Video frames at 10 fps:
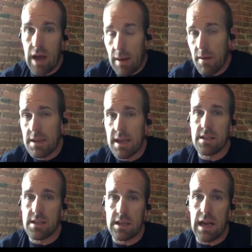I'm going
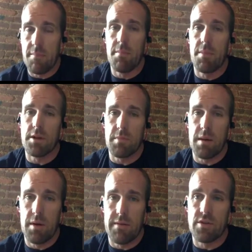to bust my
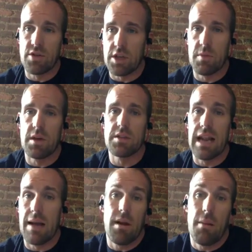butt for 6 months, and
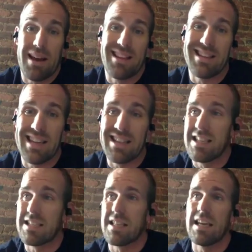I'm going to get
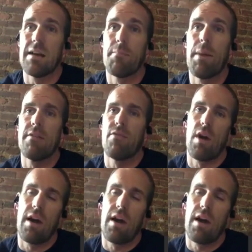this thing paid for.